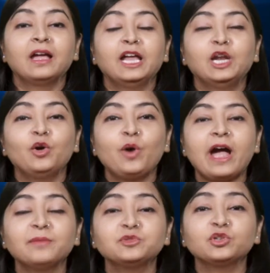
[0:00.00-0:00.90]
Hello,
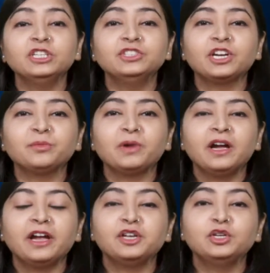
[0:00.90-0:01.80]
I'm Jyoti
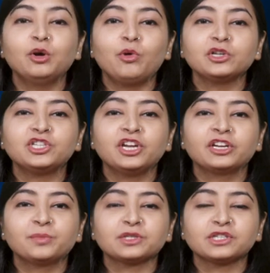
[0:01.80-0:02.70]
Sharma and you're watching
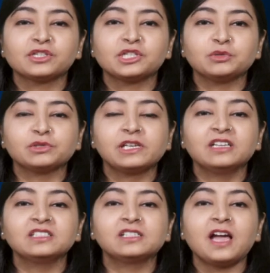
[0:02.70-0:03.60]
Agri Business News.
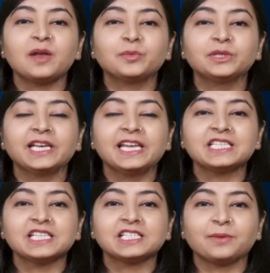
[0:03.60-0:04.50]
Let's start with the latest